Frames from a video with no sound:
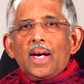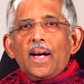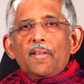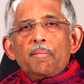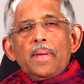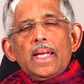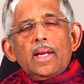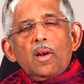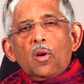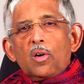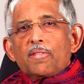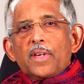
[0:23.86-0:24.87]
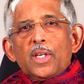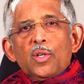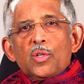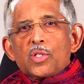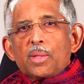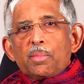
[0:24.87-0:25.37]
I've made a lot of
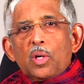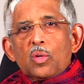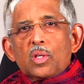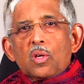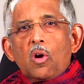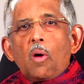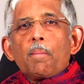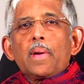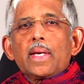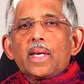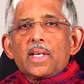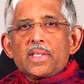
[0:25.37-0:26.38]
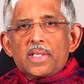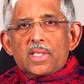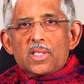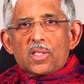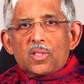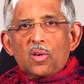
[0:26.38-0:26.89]
videos about
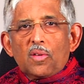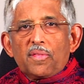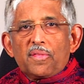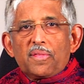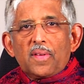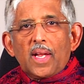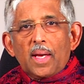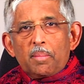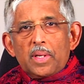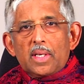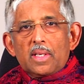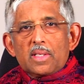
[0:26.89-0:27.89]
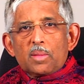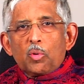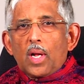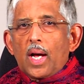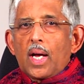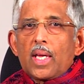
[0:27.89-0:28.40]
complications of diabetes,
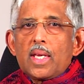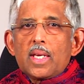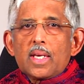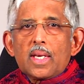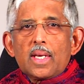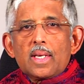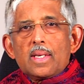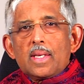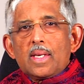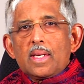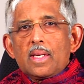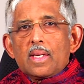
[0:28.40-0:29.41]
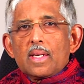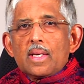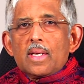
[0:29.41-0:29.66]
about eye, kidney,